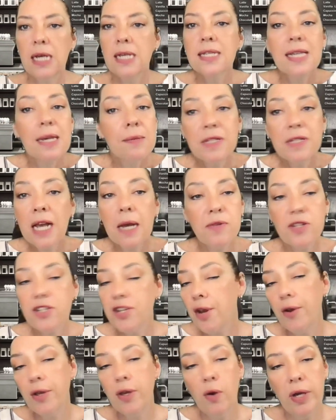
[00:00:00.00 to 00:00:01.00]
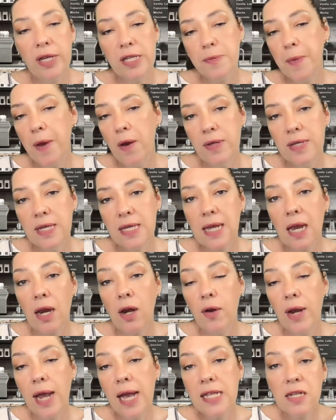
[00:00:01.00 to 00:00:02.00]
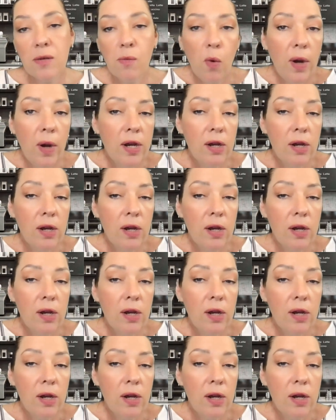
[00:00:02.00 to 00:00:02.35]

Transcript: Sometimes sharing your experiences can create a more